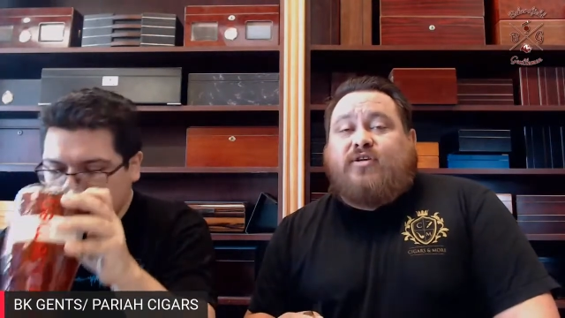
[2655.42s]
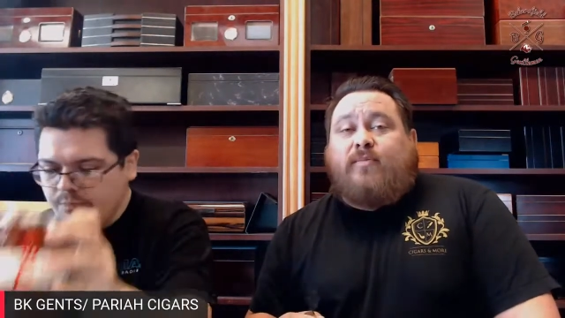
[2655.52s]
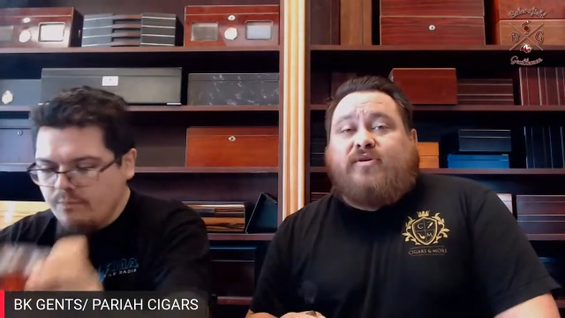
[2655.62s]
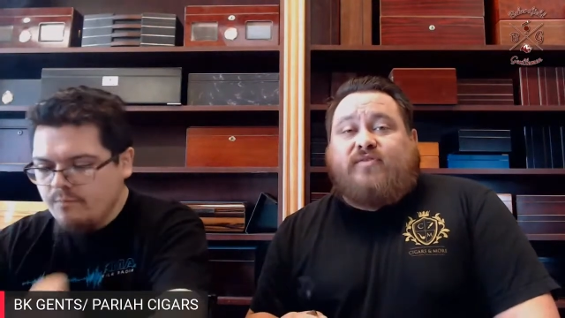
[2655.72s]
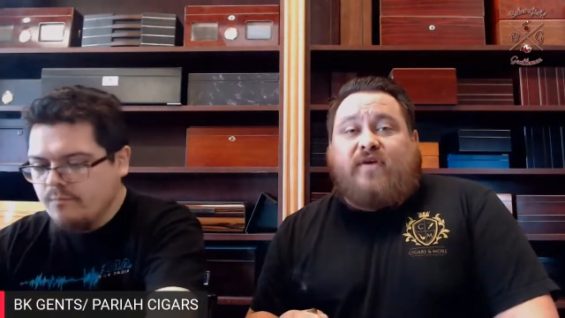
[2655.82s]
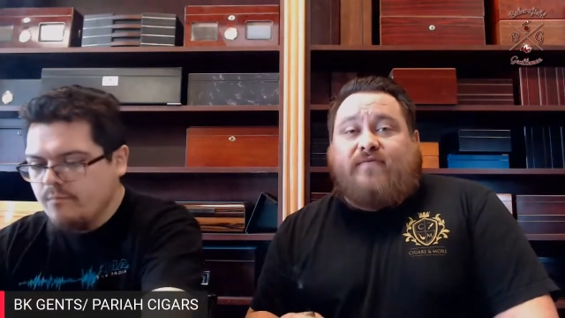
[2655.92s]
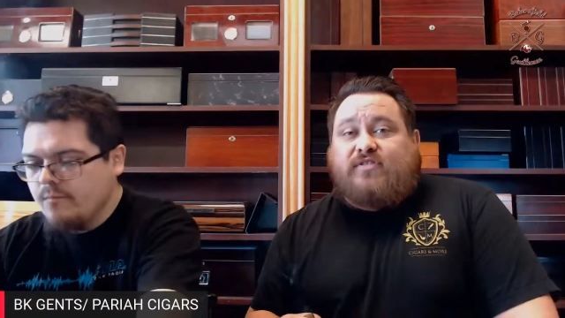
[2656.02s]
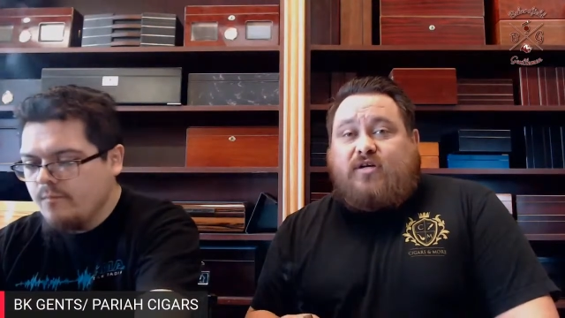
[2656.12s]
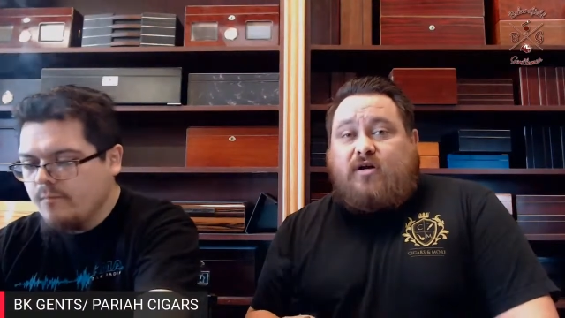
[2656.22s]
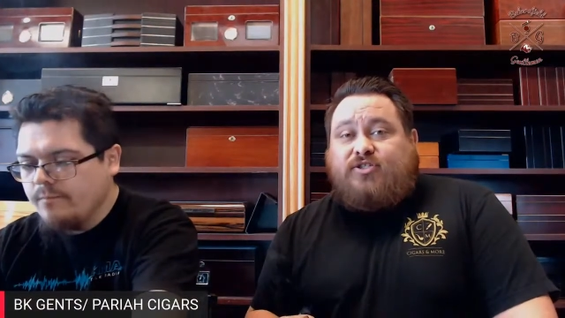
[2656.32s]
Speaker 1: Gentlemen as your
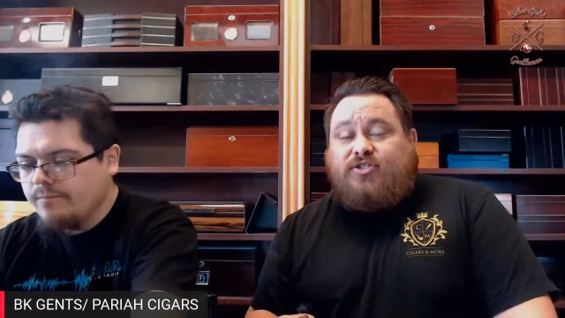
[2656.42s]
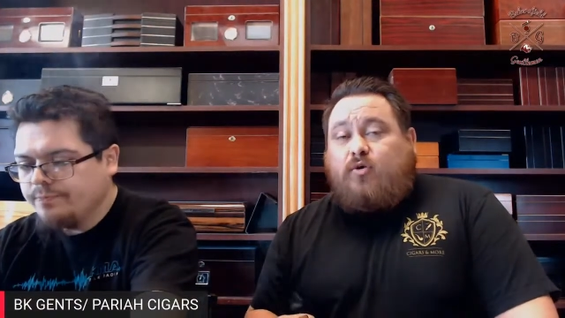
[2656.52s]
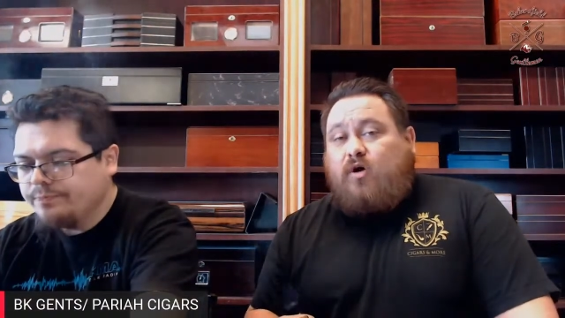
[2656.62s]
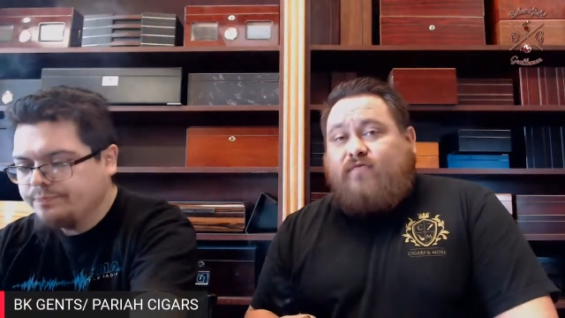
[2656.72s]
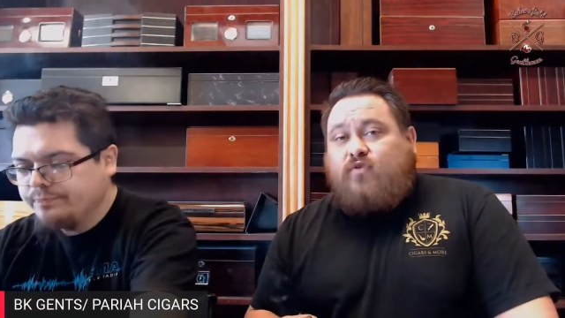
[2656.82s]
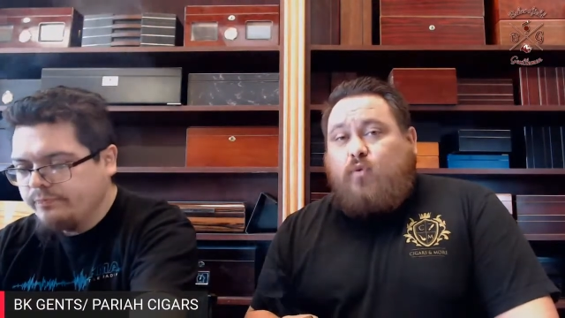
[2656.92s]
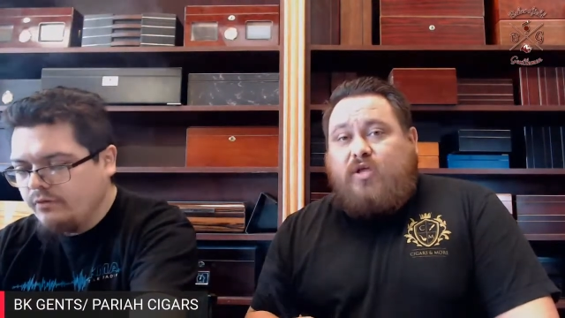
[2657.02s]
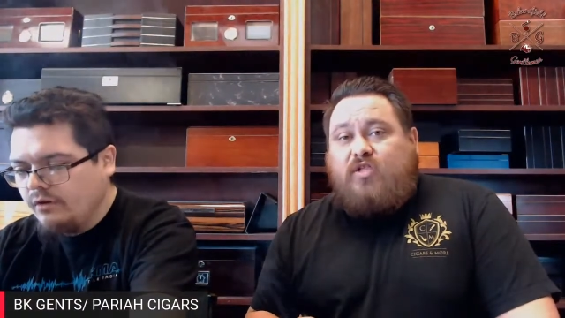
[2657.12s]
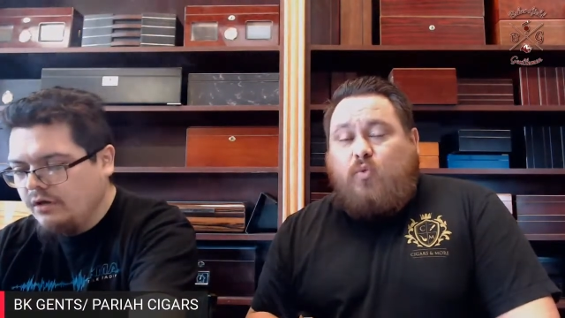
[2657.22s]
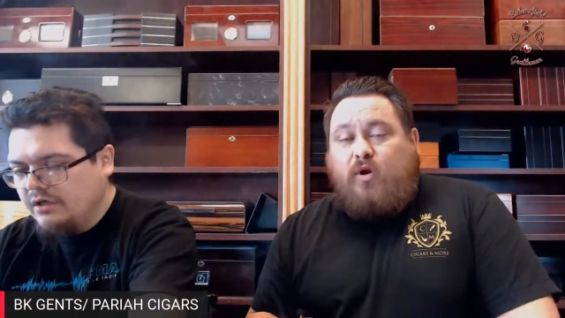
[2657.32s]
favorite cigar show of
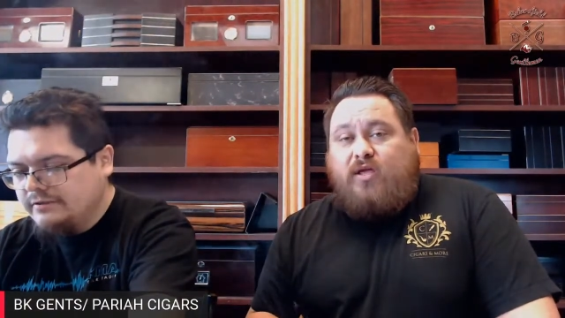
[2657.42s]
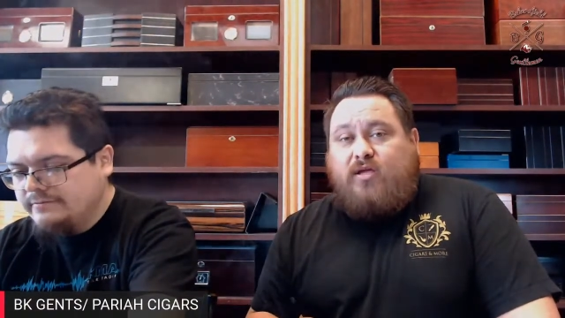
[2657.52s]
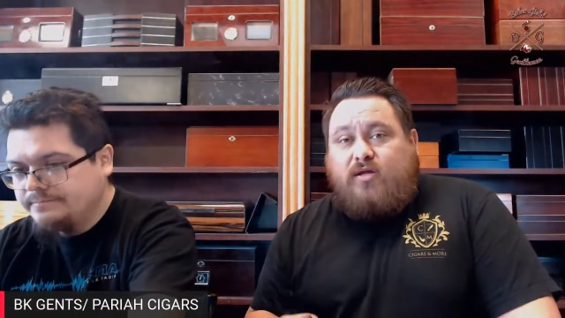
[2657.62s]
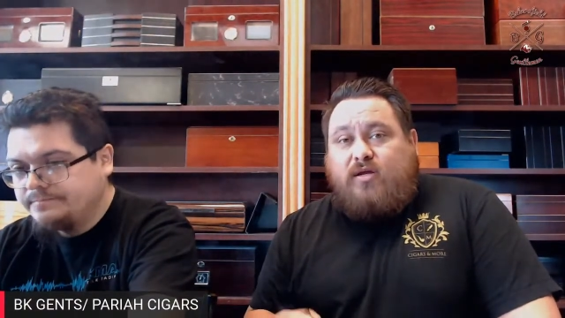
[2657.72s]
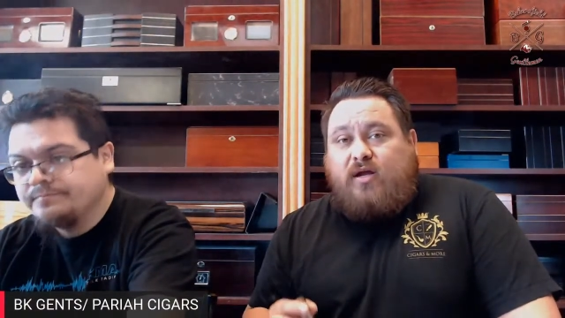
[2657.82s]
2020,